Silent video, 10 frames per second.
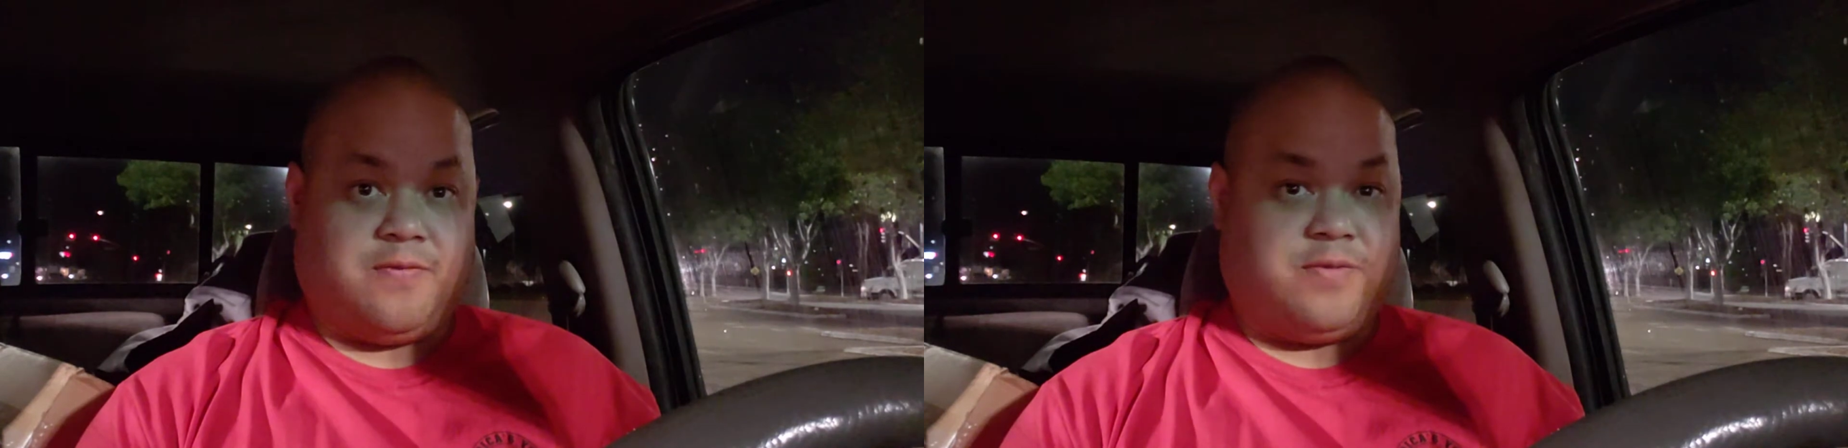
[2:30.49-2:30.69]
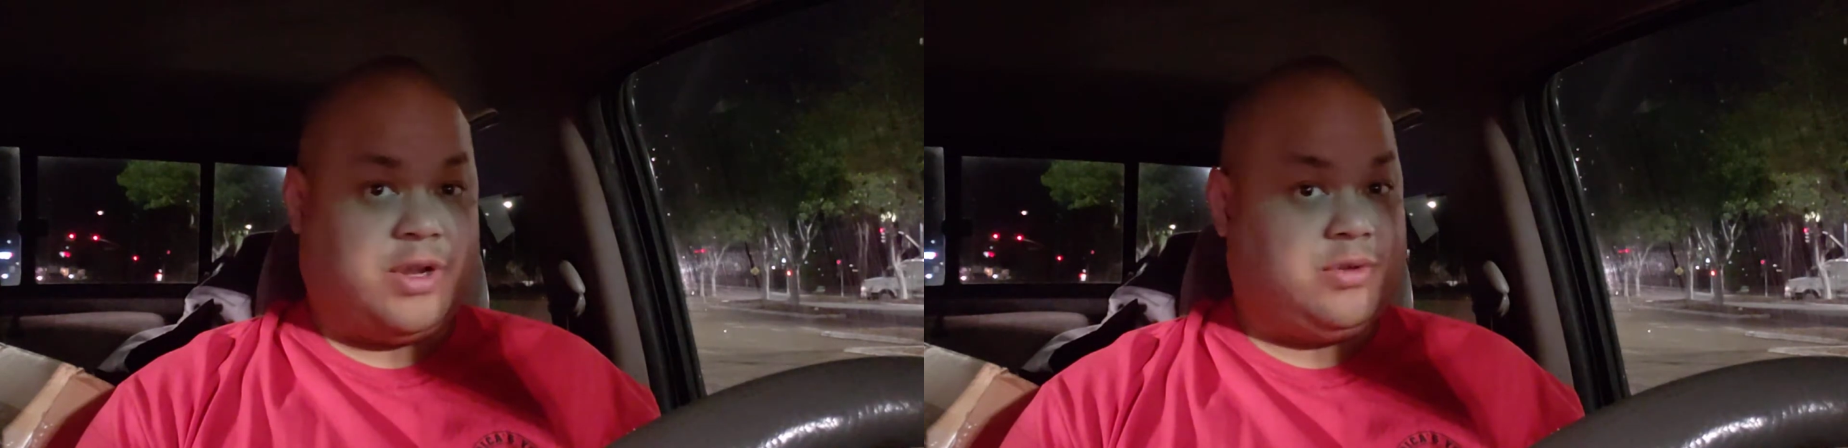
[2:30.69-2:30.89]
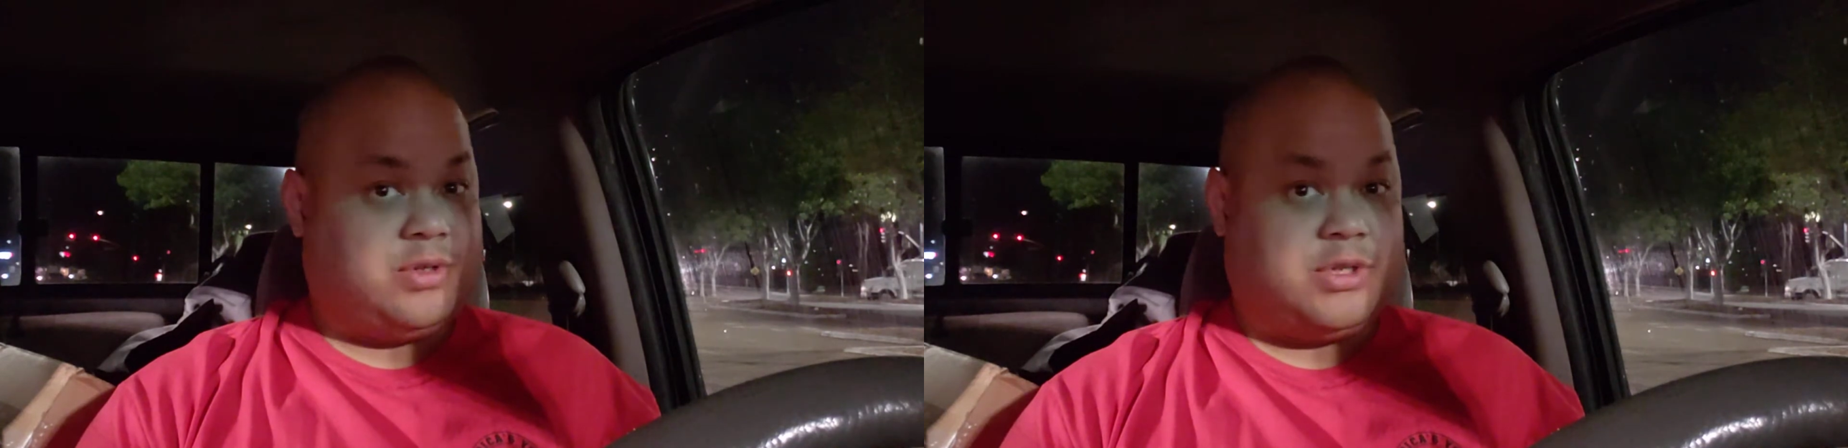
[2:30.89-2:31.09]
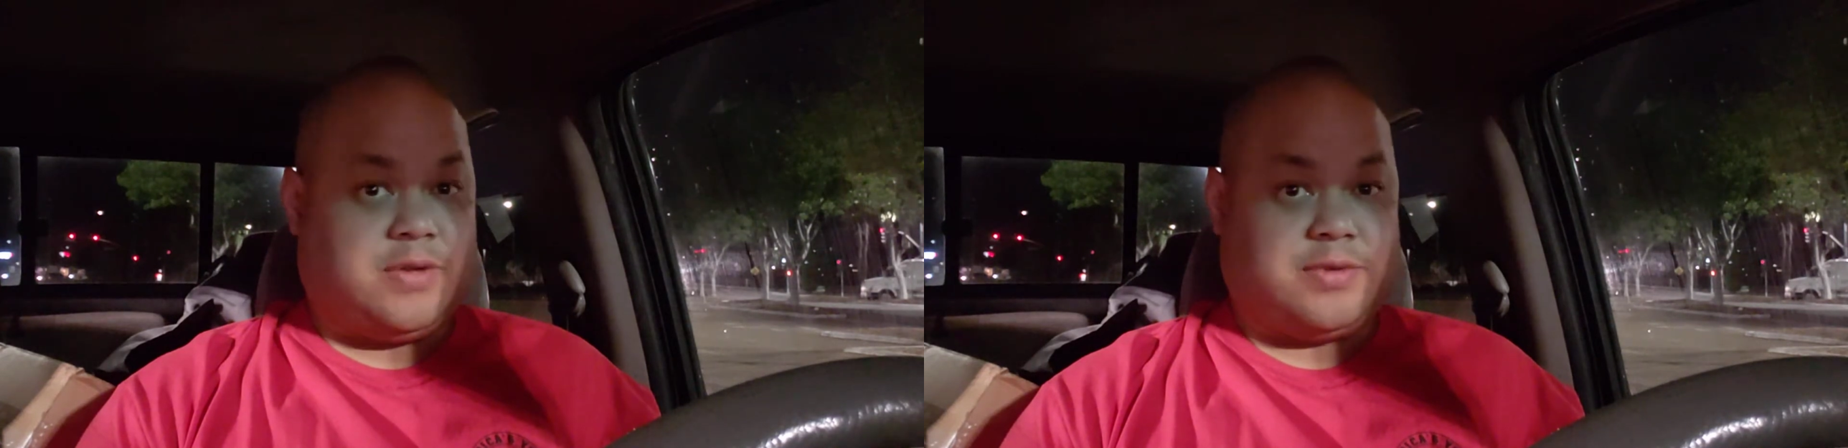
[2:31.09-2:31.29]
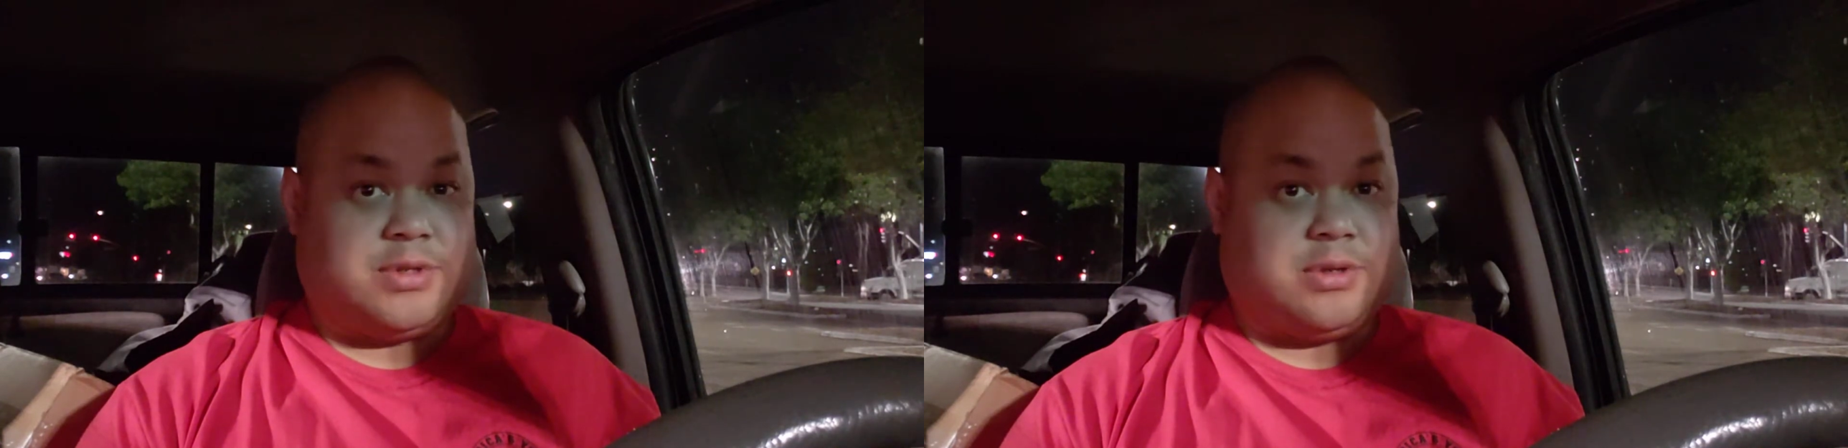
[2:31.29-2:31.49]
find
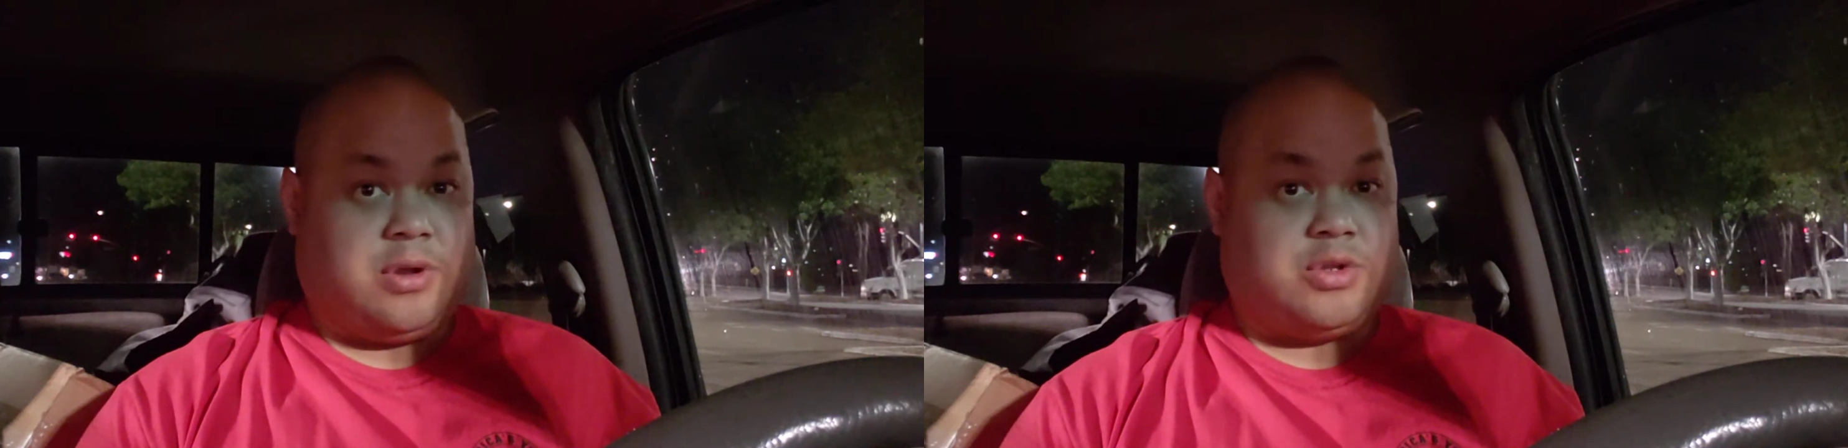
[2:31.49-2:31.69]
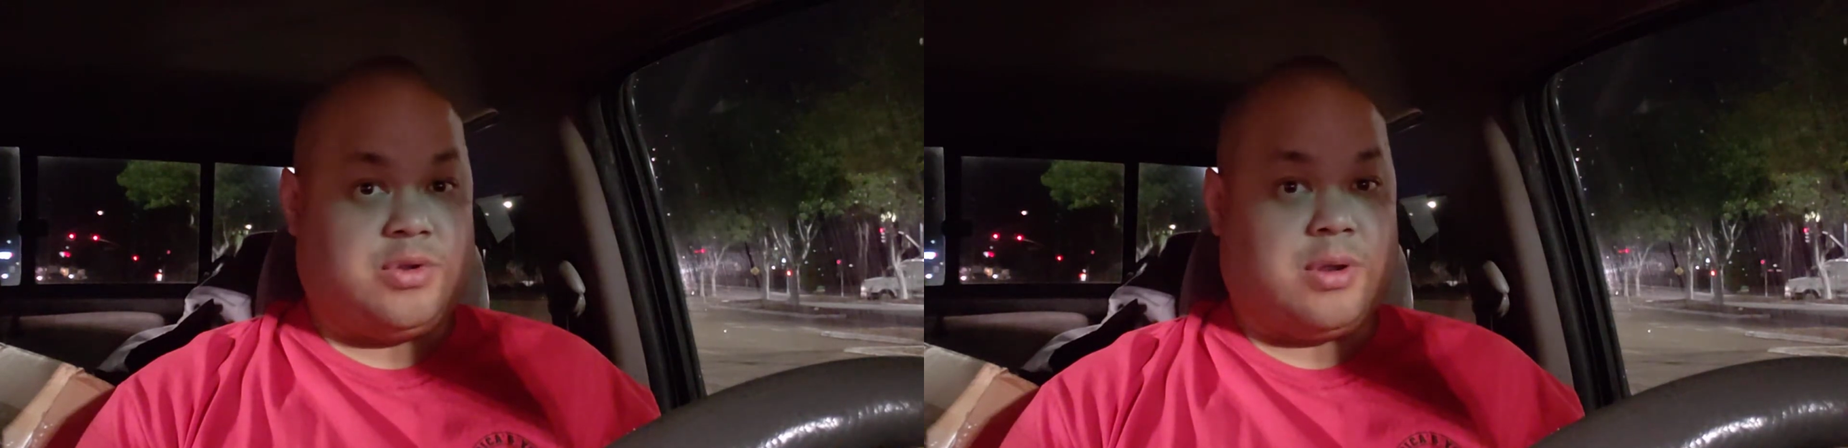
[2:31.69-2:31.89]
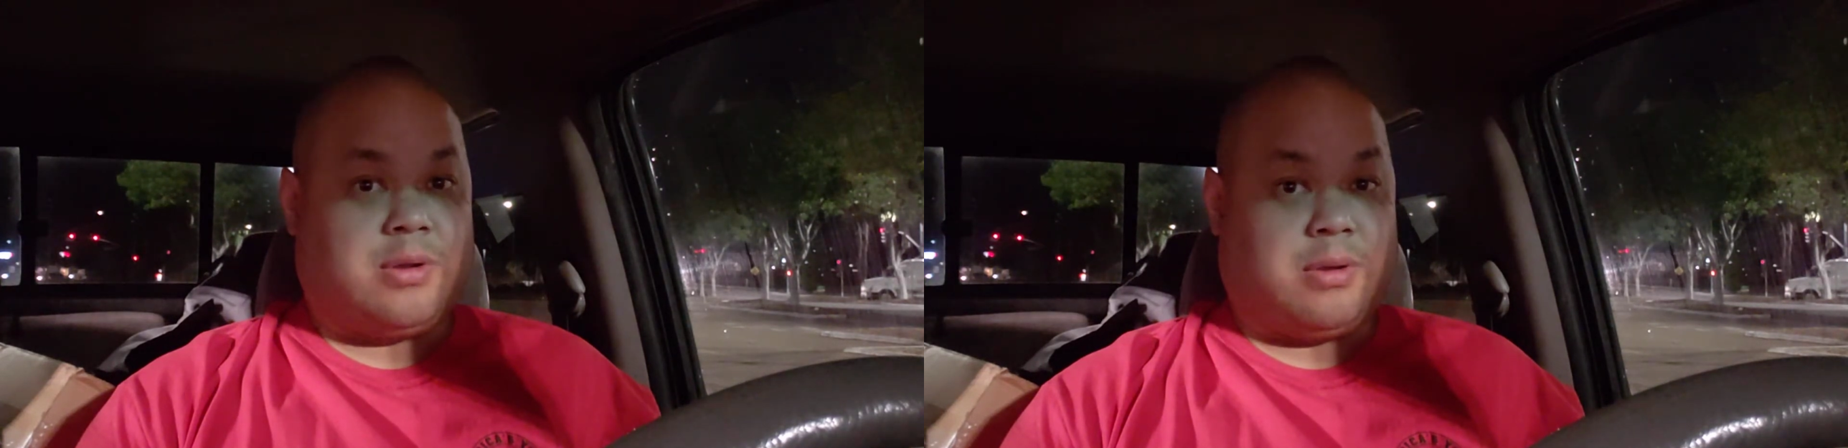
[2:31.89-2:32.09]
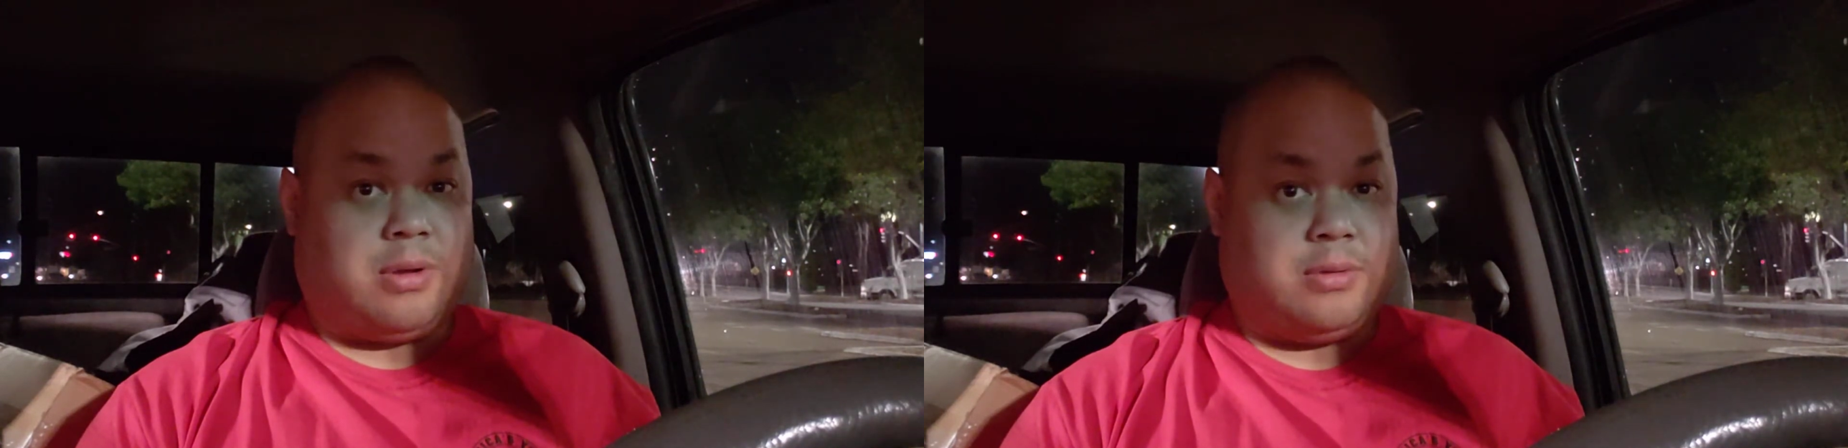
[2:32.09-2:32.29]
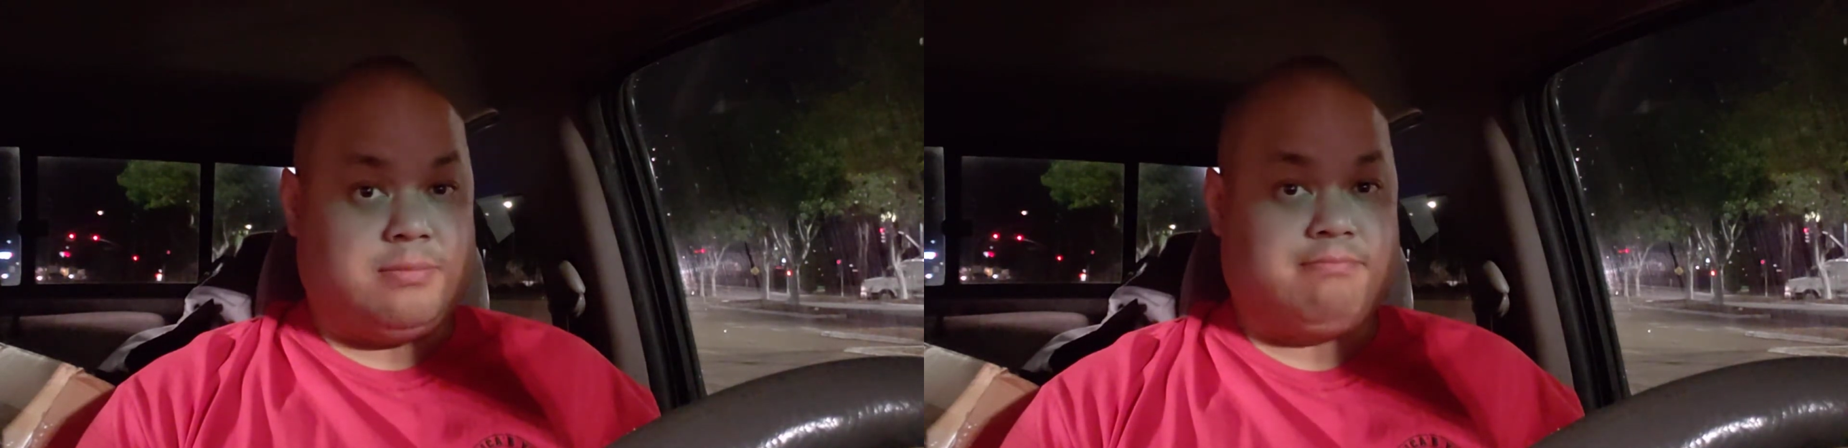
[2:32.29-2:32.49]
yourself a Star Trek girl.